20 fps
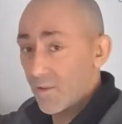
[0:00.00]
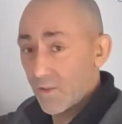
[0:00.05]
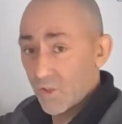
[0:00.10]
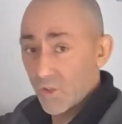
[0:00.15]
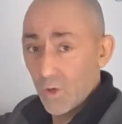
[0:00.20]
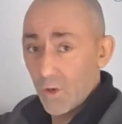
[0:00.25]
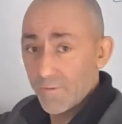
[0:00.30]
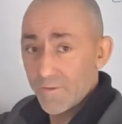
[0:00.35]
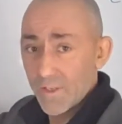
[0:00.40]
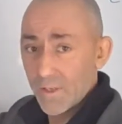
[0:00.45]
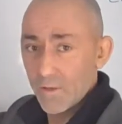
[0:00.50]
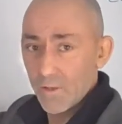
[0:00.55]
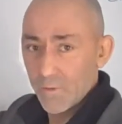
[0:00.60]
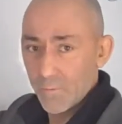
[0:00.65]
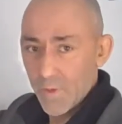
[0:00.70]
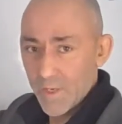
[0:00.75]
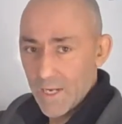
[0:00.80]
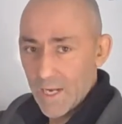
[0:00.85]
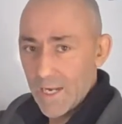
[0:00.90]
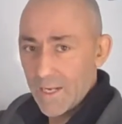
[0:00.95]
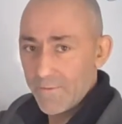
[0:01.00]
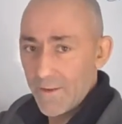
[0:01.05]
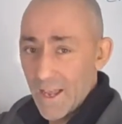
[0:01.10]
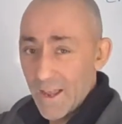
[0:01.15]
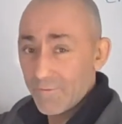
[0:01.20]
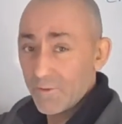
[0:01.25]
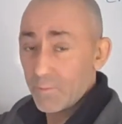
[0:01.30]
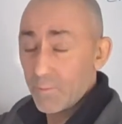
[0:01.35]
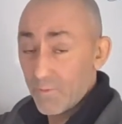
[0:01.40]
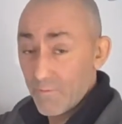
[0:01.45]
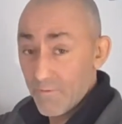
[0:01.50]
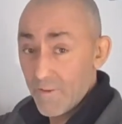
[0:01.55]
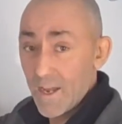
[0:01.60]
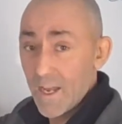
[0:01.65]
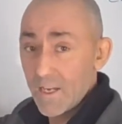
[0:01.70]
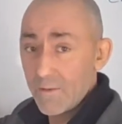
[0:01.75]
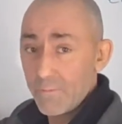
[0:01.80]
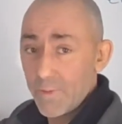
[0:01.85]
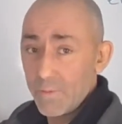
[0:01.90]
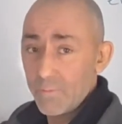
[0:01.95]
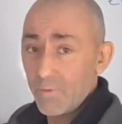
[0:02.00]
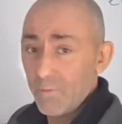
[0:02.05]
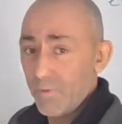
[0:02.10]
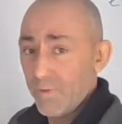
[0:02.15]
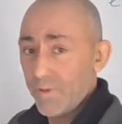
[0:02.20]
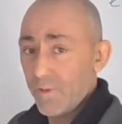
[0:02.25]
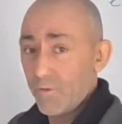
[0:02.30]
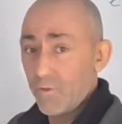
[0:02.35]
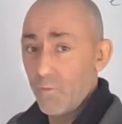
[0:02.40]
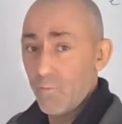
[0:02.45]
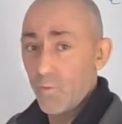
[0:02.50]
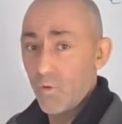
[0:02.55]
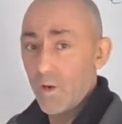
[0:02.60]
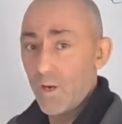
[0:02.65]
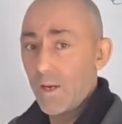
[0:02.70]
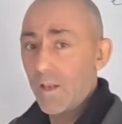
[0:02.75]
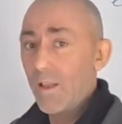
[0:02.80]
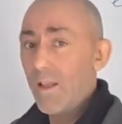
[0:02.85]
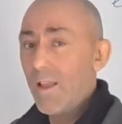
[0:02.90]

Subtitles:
in the soft skills, we kind of have to provide people with the group work,